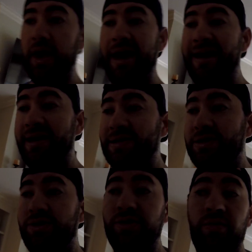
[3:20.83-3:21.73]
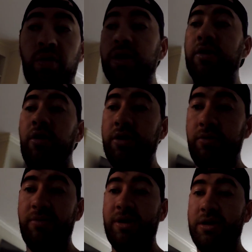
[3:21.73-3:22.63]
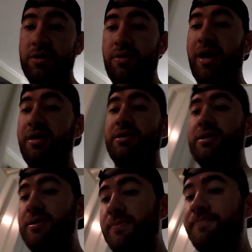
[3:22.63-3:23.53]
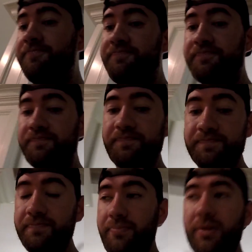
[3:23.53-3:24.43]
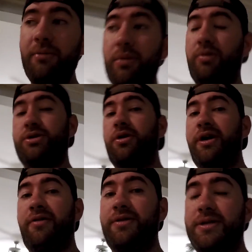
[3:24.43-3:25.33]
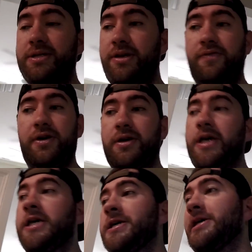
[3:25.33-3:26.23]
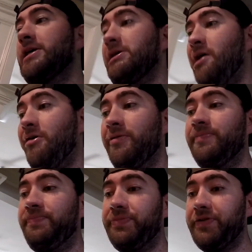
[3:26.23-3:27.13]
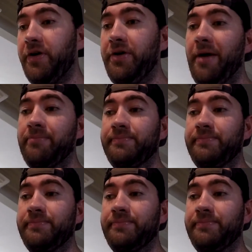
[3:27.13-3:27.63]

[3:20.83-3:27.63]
as to what car you want me to do next. But we're starting out with the Civic. So yeah,